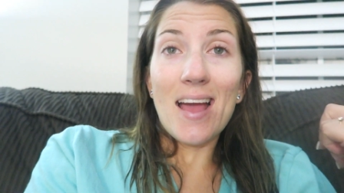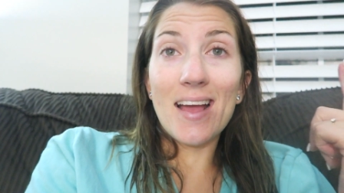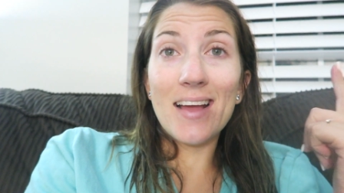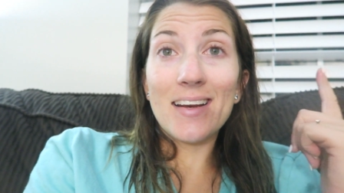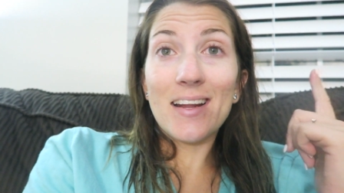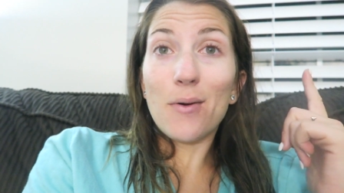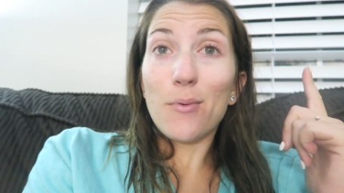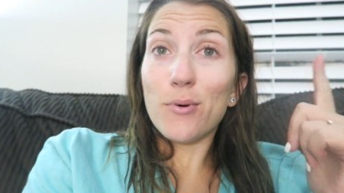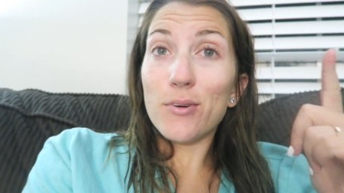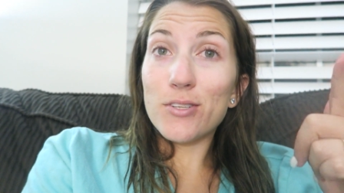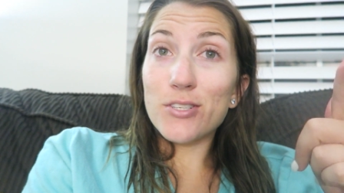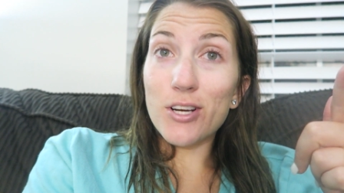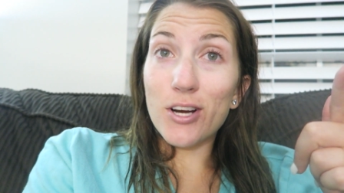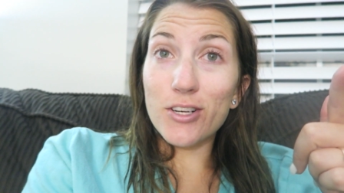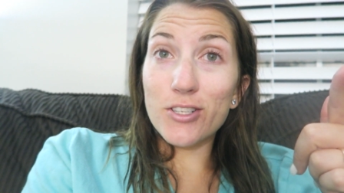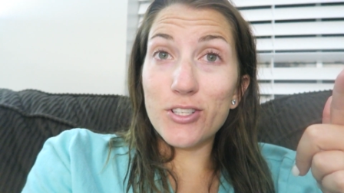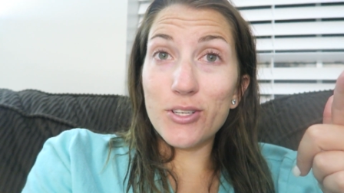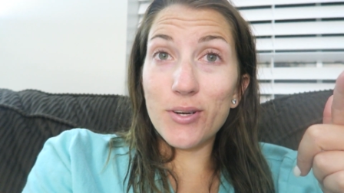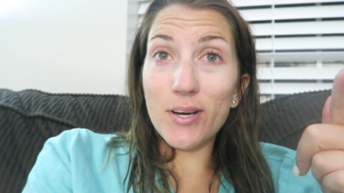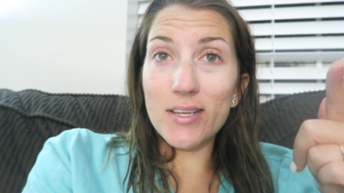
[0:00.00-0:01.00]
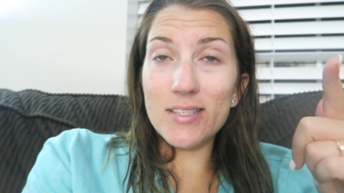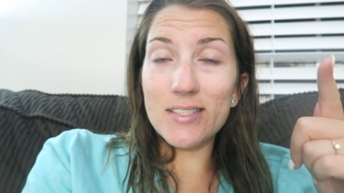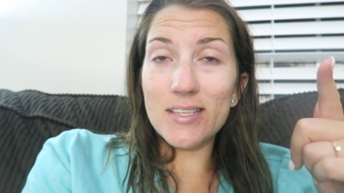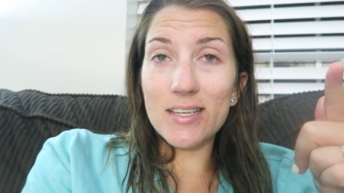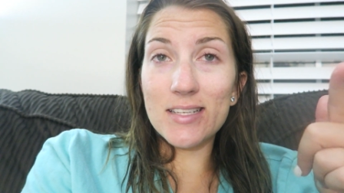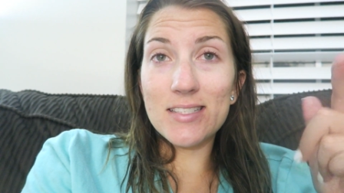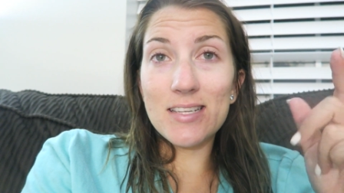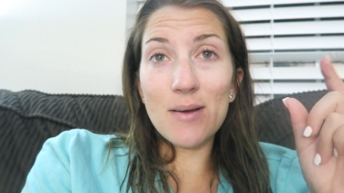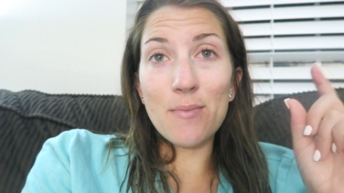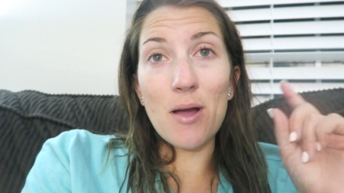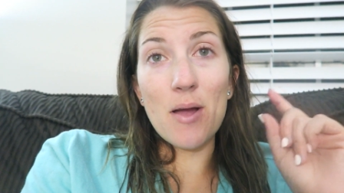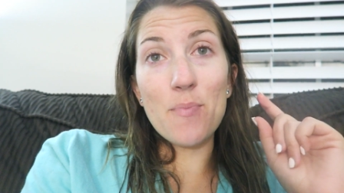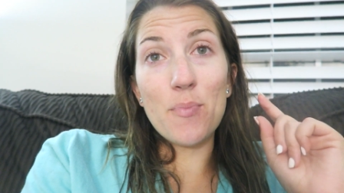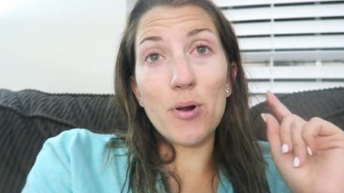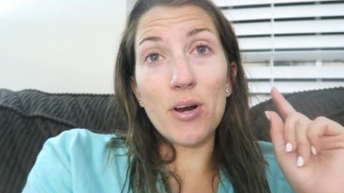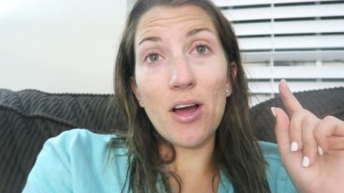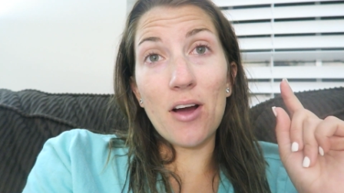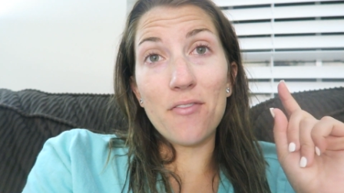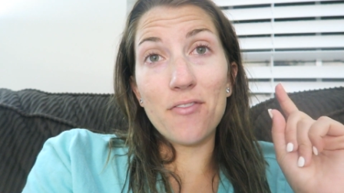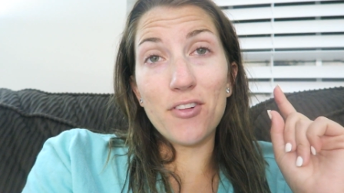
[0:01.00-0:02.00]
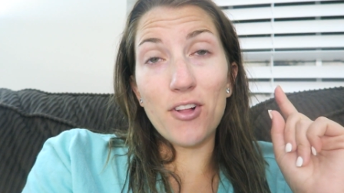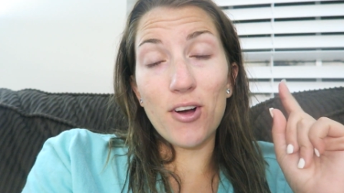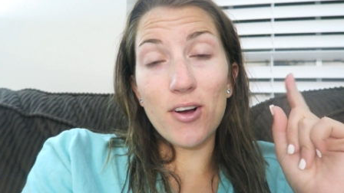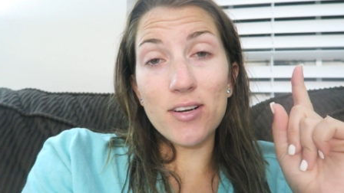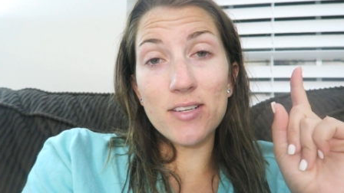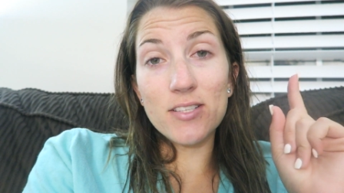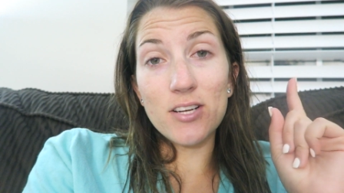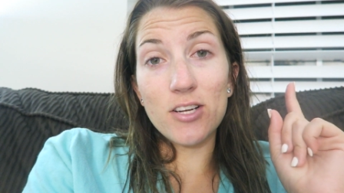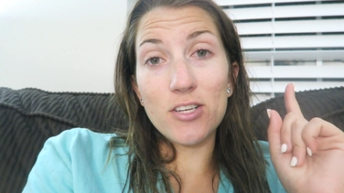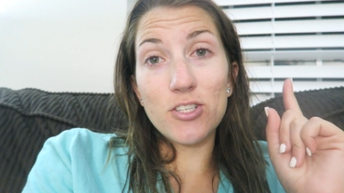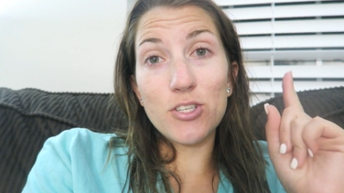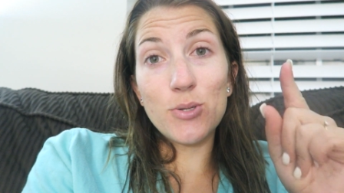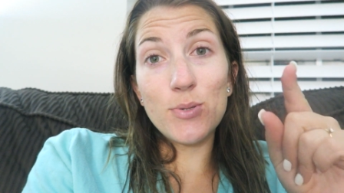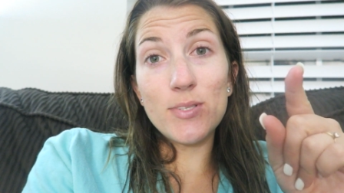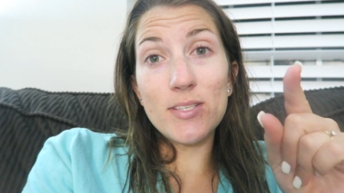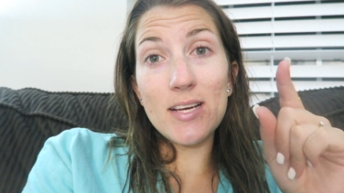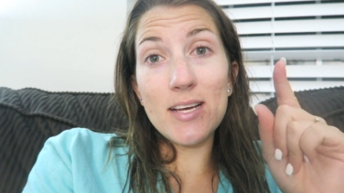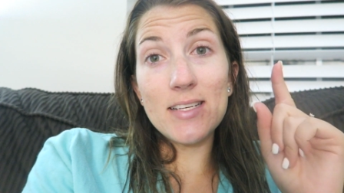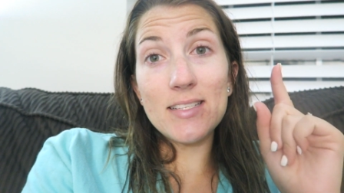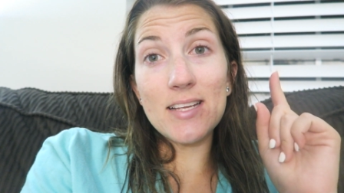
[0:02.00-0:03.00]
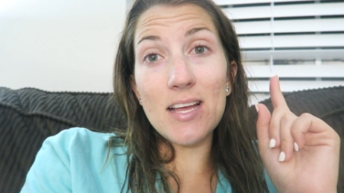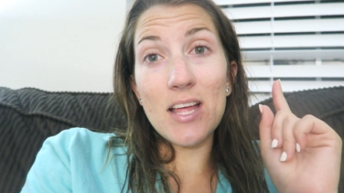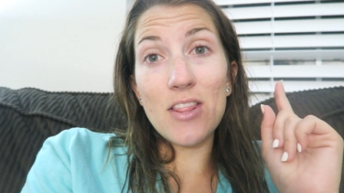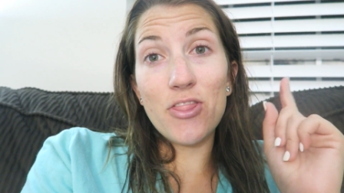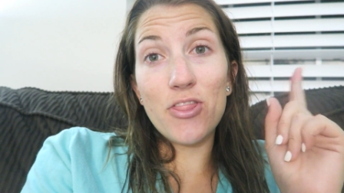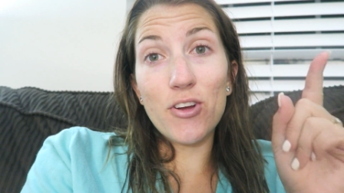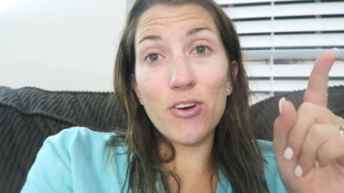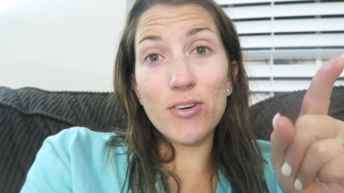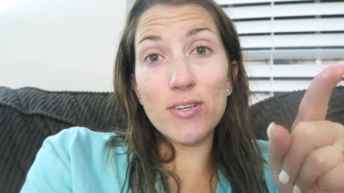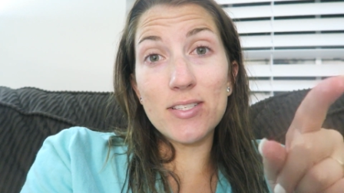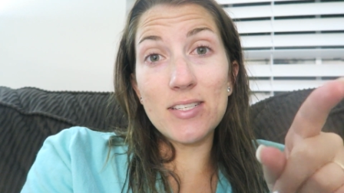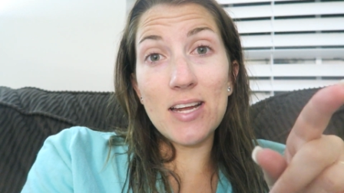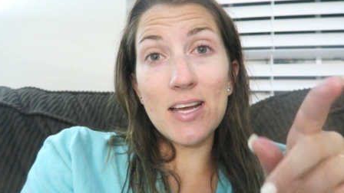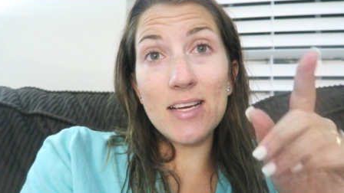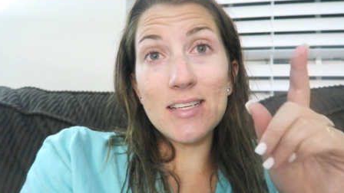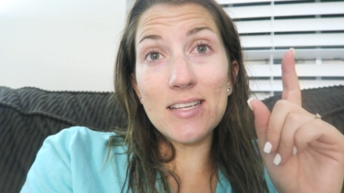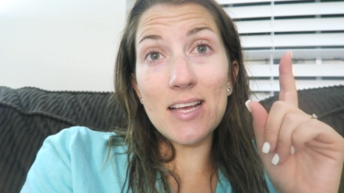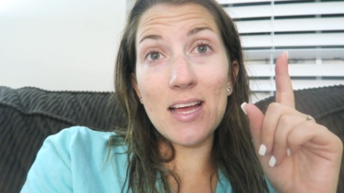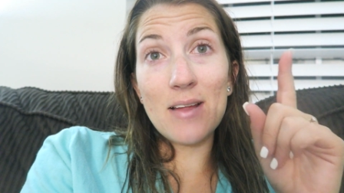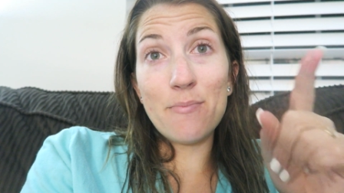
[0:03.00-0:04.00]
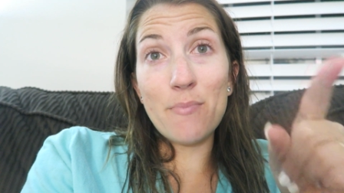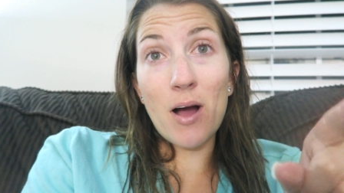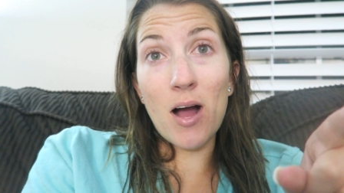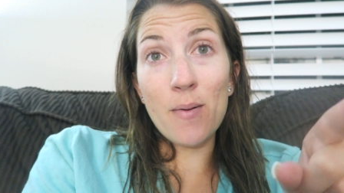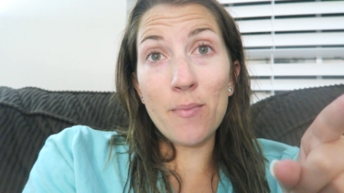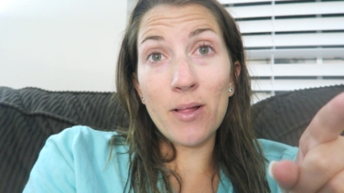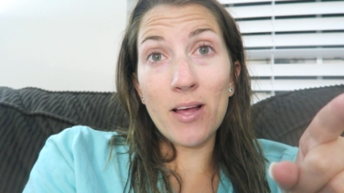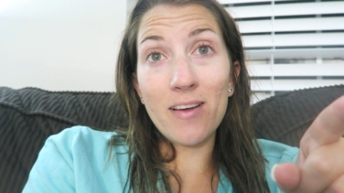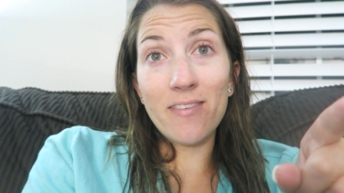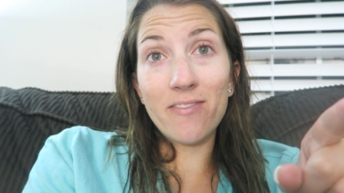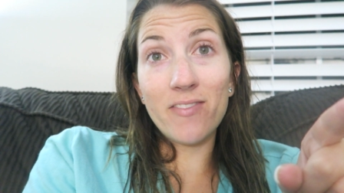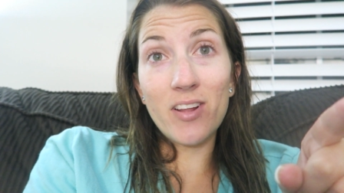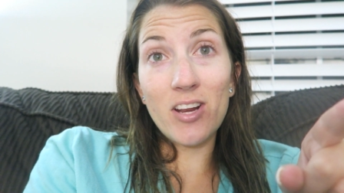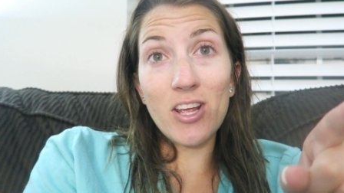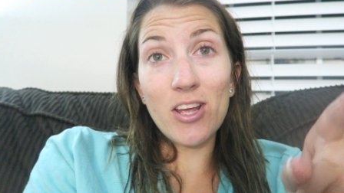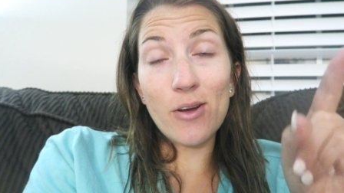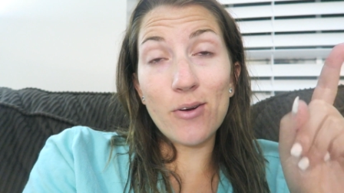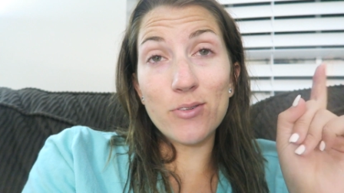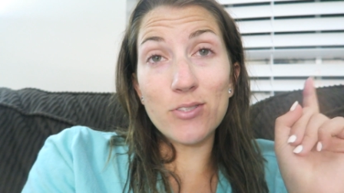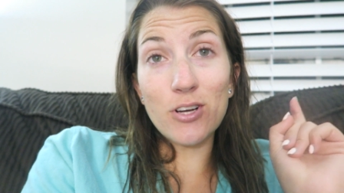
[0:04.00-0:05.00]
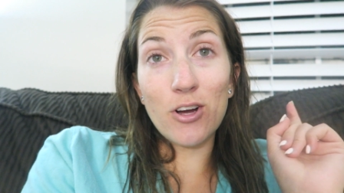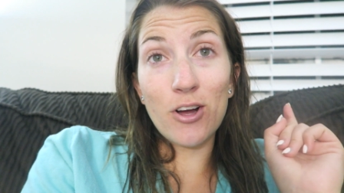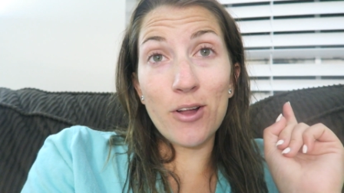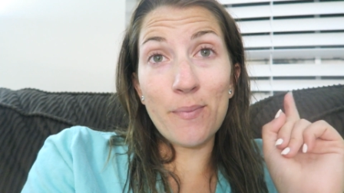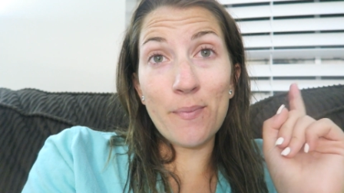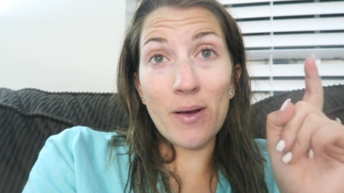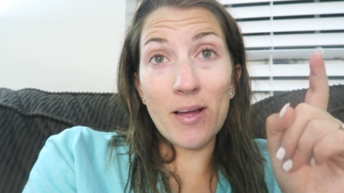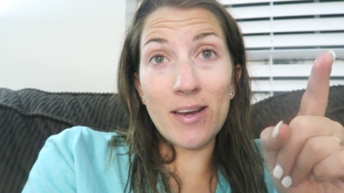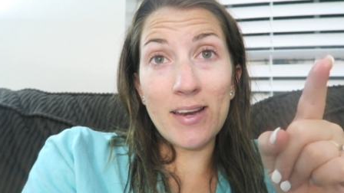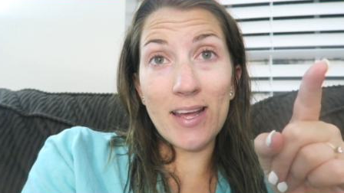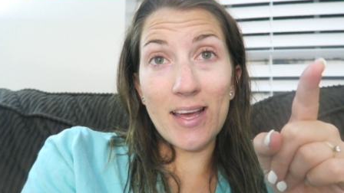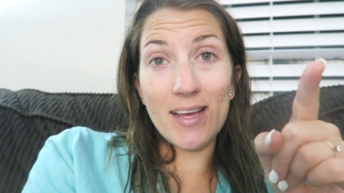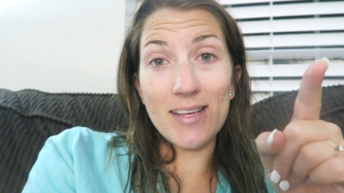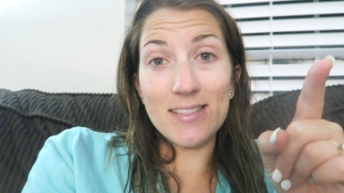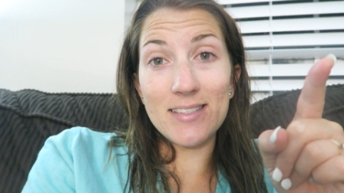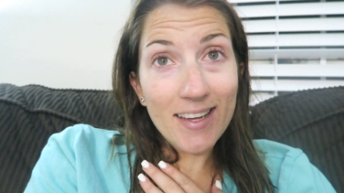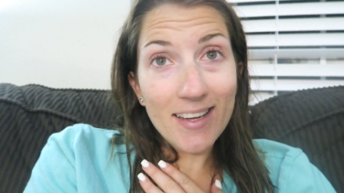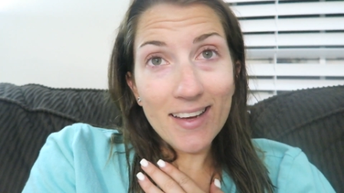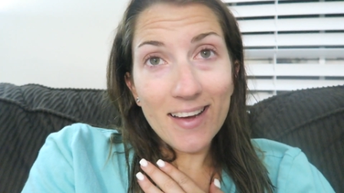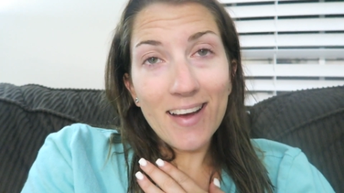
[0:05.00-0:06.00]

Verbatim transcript: and I will talk to you guys next time. I put out vlogs on Tuesdays and Thursdays, and mom life videos on Mondays.